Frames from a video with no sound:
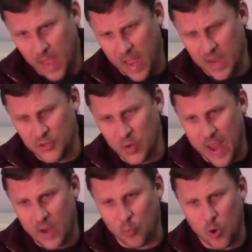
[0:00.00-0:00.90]
And you
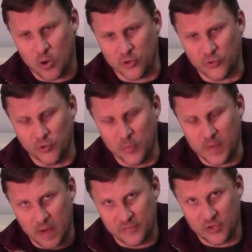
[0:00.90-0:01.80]
add water to them,
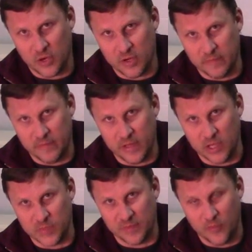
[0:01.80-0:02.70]
and I've showed them in
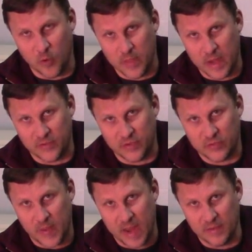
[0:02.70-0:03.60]
videos before. They just
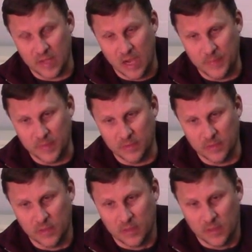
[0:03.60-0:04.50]
expand up and
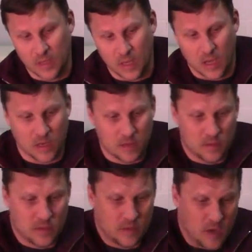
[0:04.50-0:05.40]

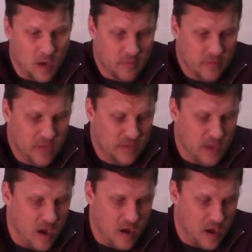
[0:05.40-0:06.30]
cover the
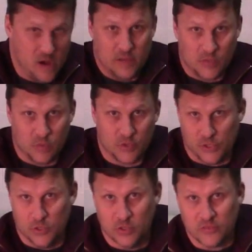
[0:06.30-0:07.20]
entire area, and that's what
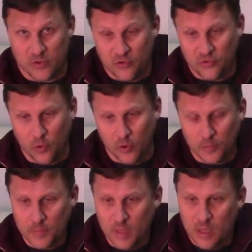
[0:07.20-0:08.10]
you use for your soil.
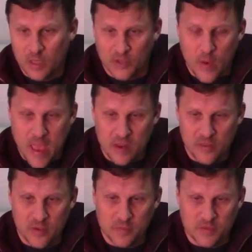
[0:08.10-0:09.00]
No
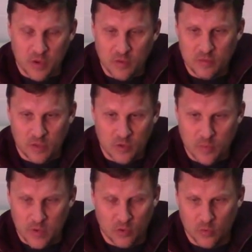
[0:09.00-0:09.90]
additives, no
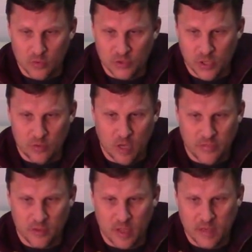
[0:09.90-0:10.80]
minerals, no
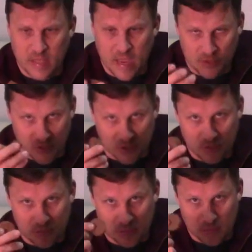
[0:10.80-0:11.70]
nothing like that,
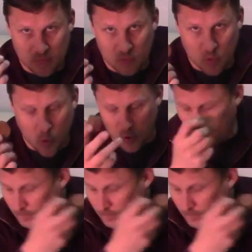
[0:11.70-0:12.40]
just core.